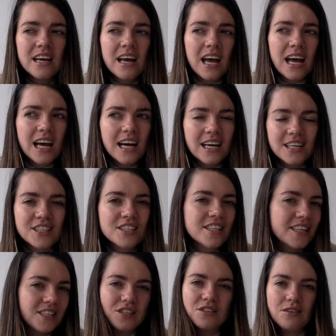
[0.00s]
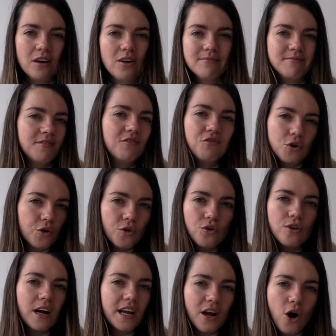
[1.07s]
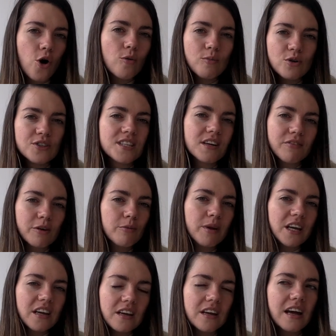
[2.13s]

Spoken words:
and it's full like almost every week.